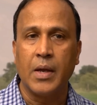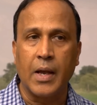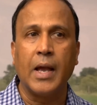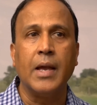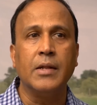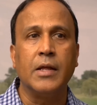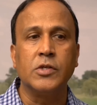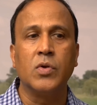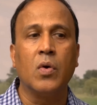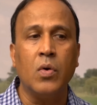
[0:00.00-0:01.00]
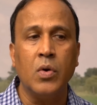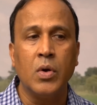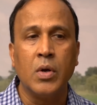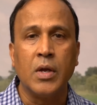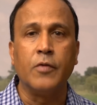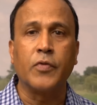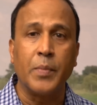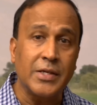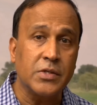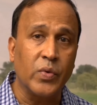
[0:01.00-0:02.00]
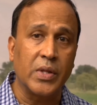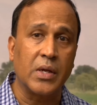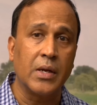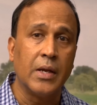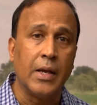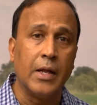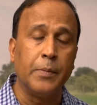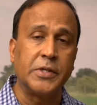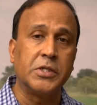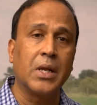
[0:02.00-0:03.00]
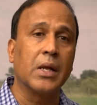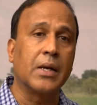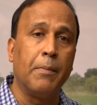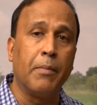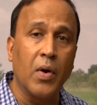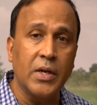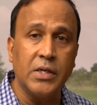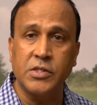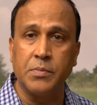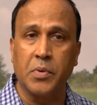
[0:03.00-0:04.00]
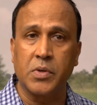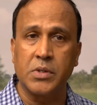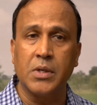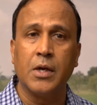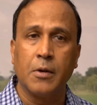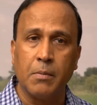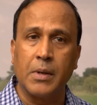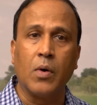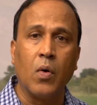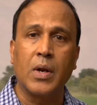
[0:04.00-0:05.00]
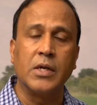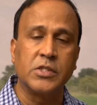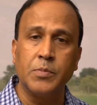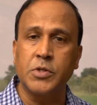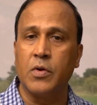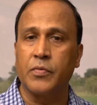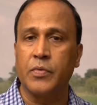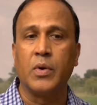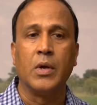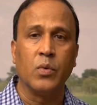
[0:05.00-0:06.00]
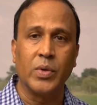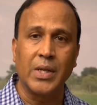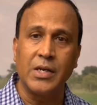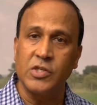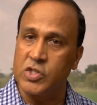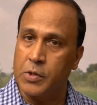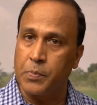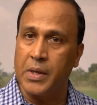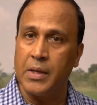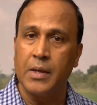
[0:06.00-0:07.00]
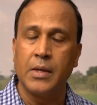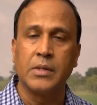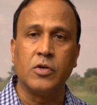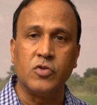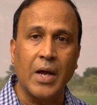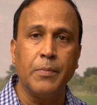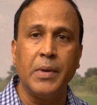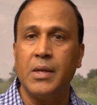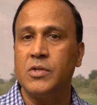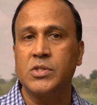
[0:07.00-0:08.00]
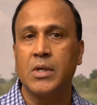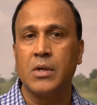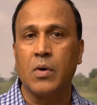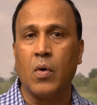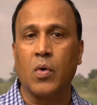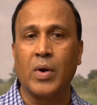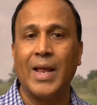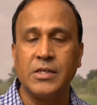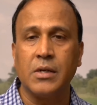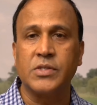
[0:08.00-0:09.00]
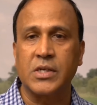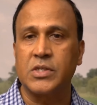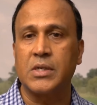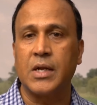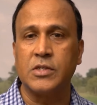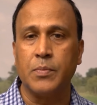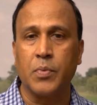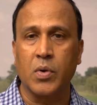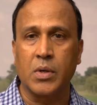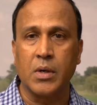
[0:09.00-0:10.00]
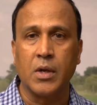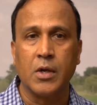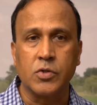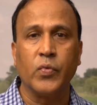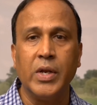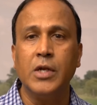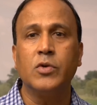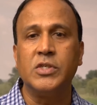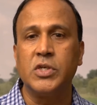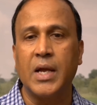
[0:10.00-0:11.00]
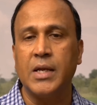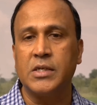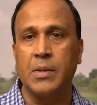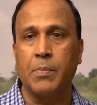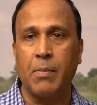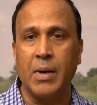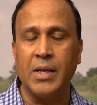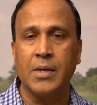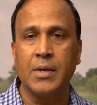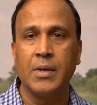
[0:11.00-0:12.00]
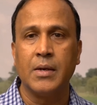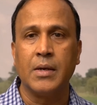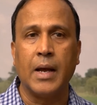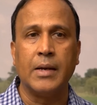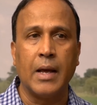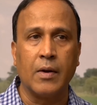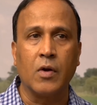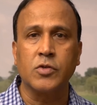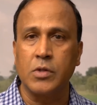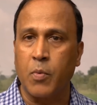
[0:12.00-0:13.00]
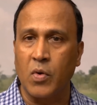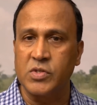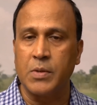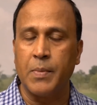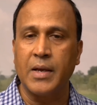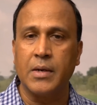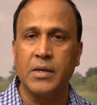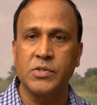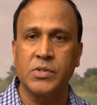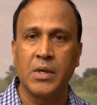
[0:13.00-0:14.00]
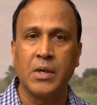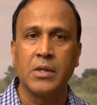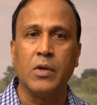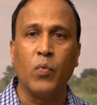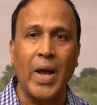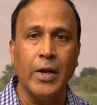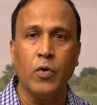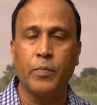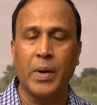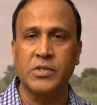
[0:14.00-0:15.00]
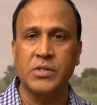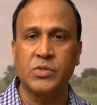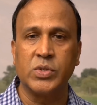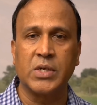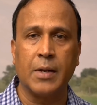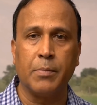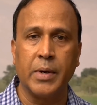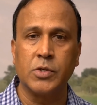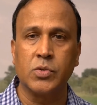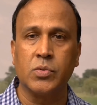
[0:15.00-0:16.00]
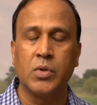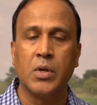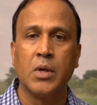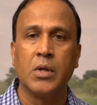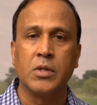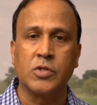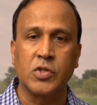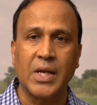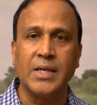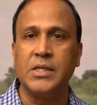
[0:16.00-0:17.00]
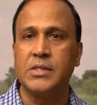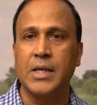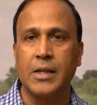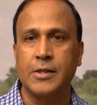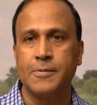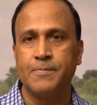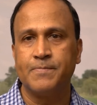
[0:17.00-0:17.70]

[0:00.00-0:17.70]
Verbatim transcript: Again, there is no information whether any particular component is important, but the whole consumption of whether it is chickpea, the dry beans, or lentils, etc. is important. So we need to educate the public and also the policy makers the value of pulses which can bring to the society's health.